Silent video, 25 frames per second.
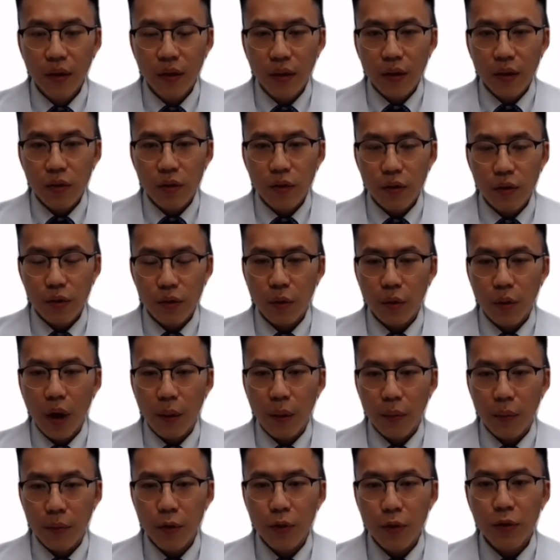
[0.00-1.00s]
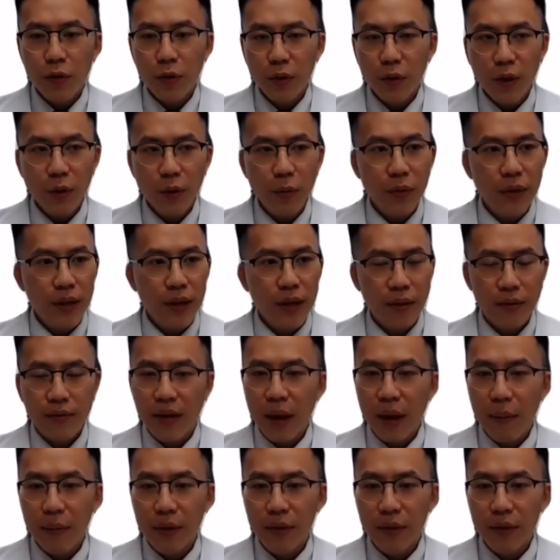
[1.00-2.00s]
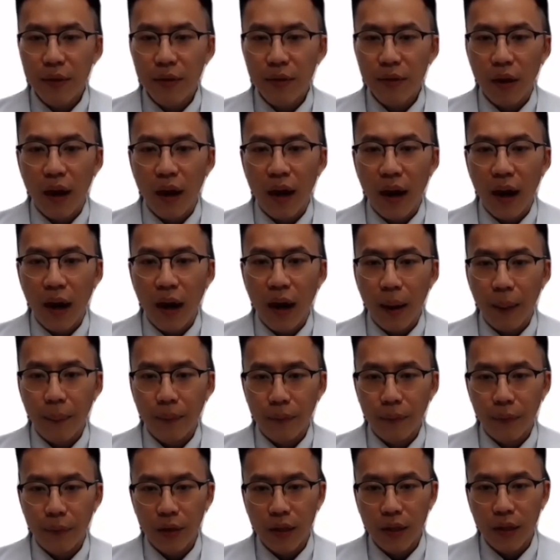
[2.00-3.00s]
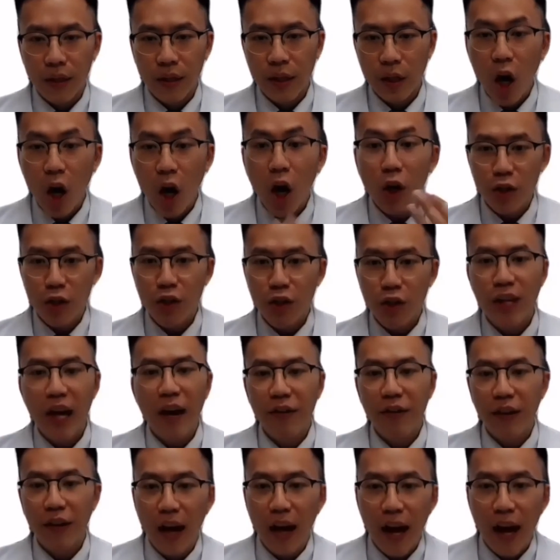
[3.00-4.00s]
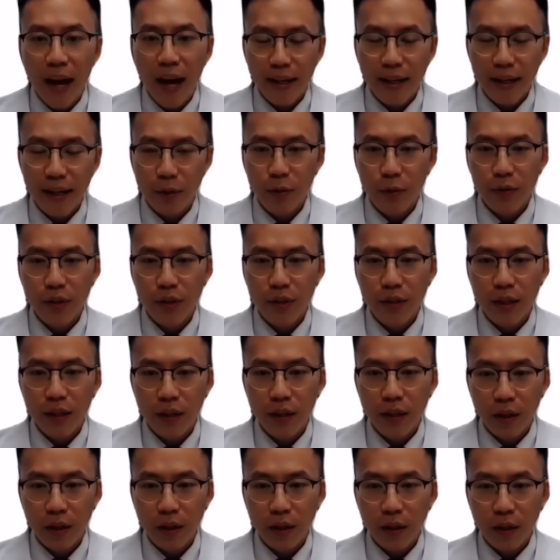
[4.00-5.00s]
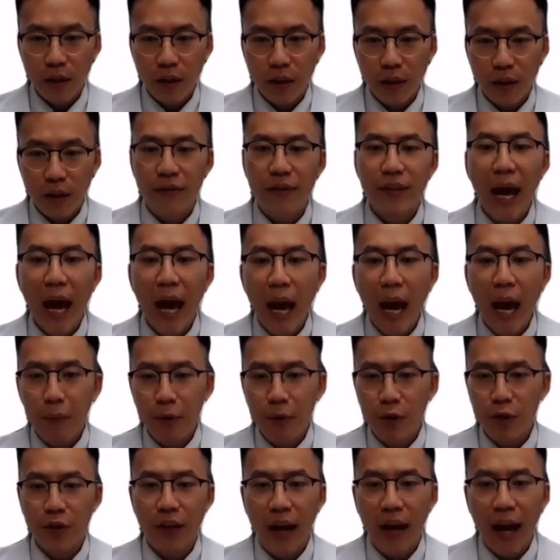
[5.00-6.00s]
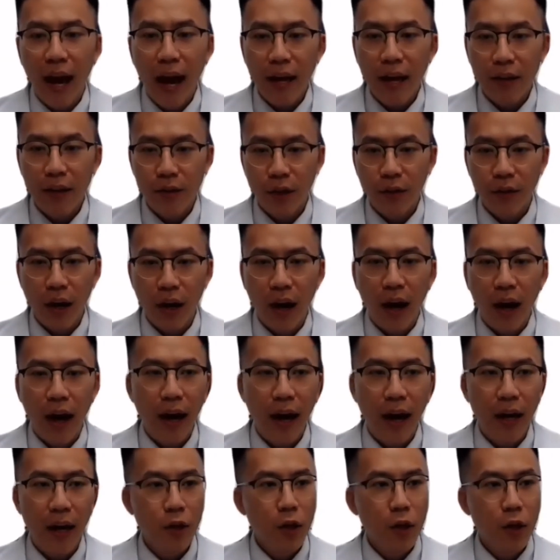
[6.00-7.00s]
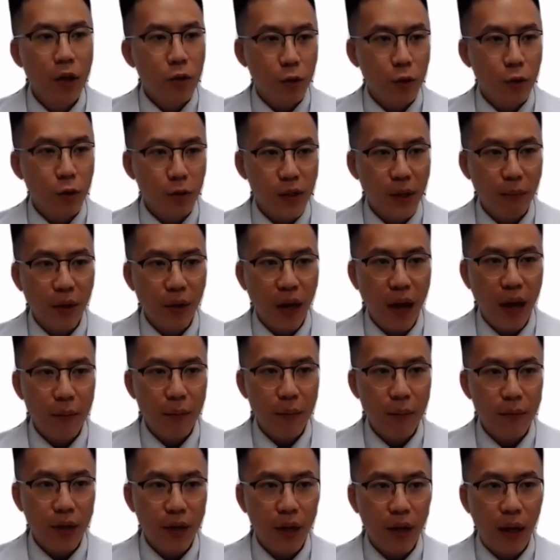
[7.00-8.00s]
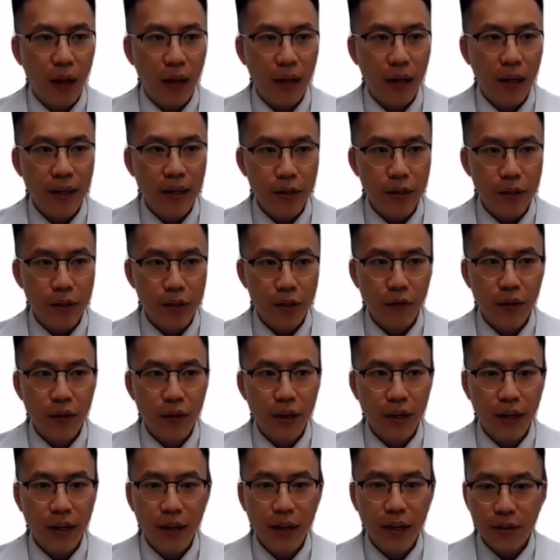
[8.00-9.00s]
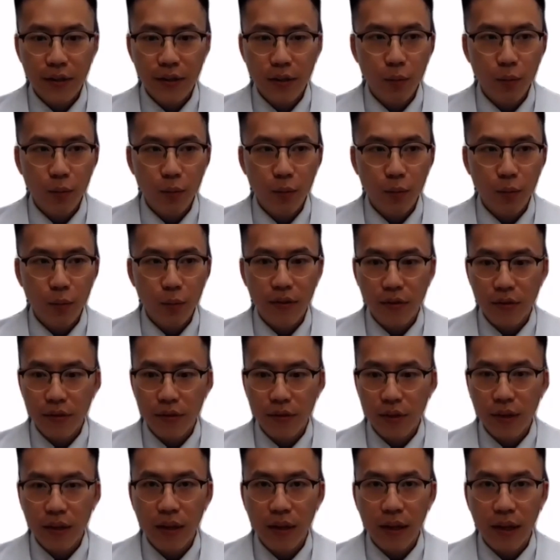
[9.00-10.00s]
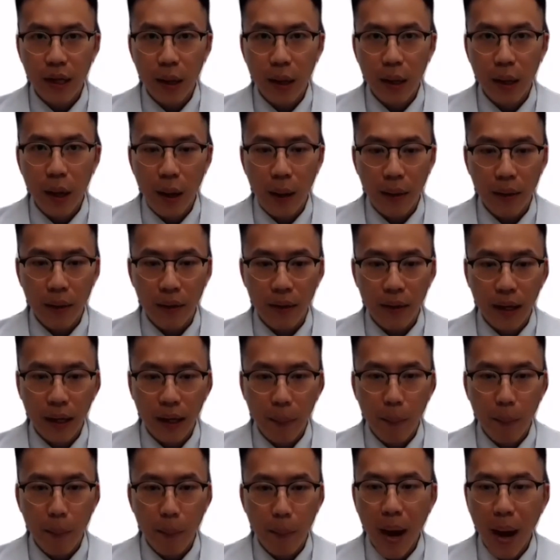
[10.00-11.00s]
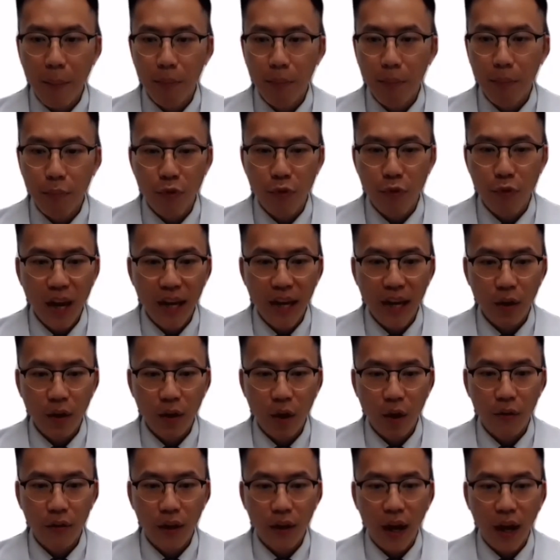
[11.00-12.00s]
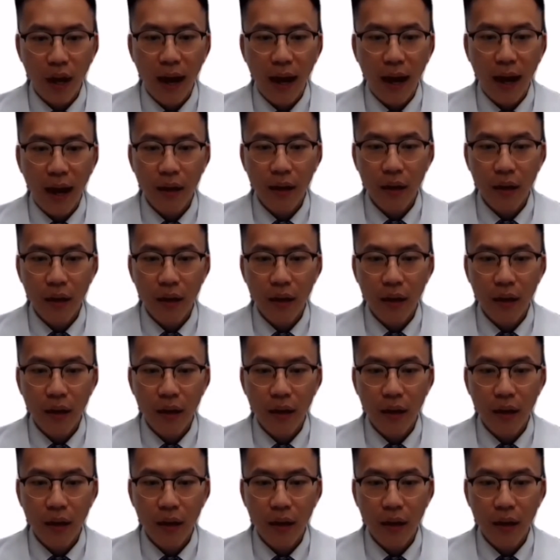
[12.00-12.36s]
So usually we examine the conjunctival lining to see the sort of damage it has on the eye. So sometimes in severe cases we can see like a membrane on the eye,